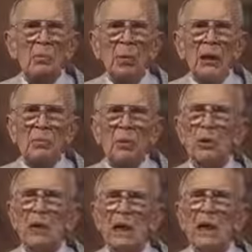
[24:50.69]

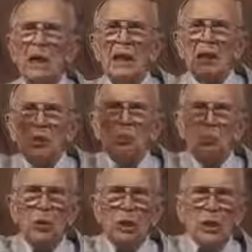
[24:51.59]
people. You
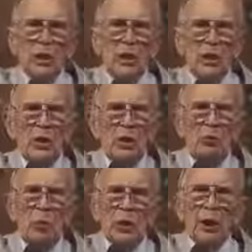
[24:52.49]
put it, you
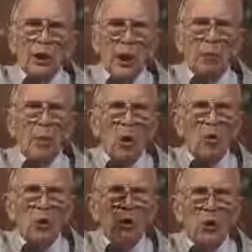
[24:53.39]
put it up
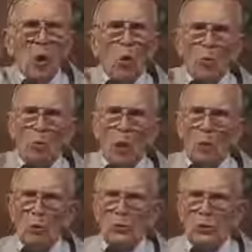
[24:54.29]
on your
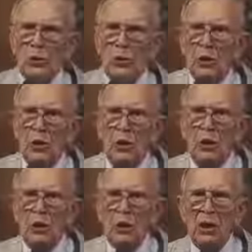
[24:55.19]
doorposts.
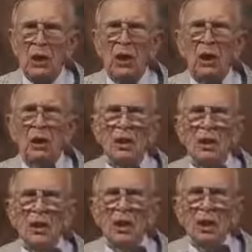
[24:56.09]
Uh,
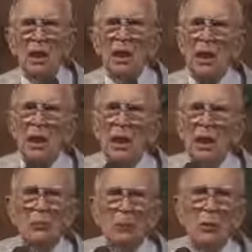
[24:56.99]

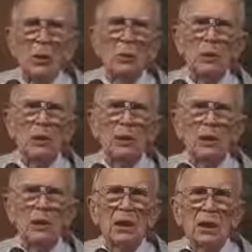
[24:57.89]
and we
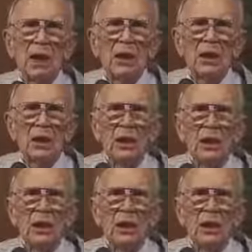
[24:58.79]
today